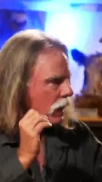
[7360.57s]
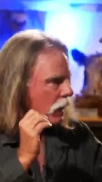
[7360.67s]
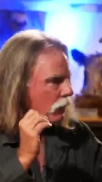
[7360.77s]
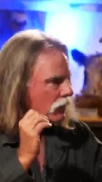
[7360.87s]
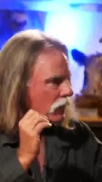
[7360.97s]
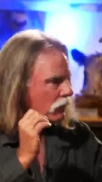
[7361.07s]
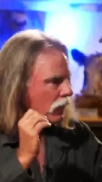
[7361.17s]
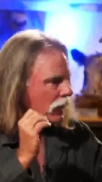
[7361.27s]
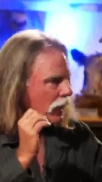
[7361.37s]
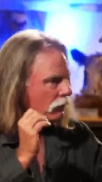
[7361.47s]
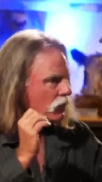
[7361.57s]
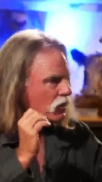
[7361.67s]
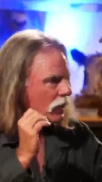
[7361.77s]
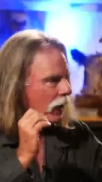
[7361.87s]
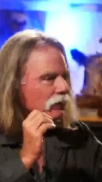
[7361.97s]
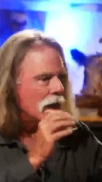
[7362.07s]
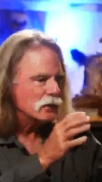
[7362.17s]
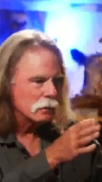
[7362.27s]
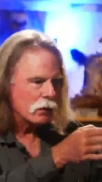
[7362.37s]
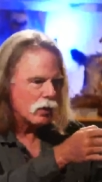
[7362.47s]
I would, if I'd have to say, I
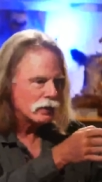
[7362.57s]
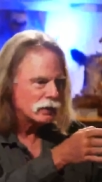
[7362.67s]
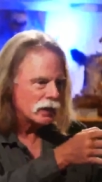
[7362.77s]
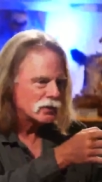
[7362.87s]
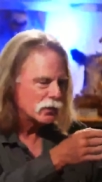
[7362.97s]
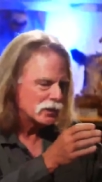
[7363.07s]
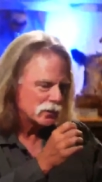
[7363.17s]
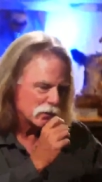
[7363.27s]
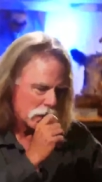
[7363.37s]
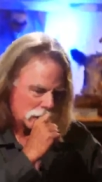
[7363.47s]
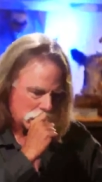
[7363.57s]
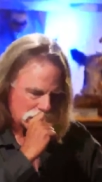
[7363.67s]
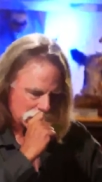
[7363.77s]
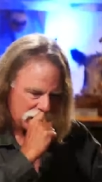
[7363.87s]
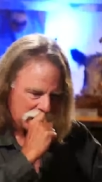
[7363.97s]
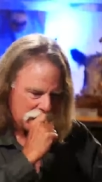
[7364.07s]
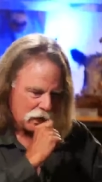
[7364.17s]
had to my wife, we talked once about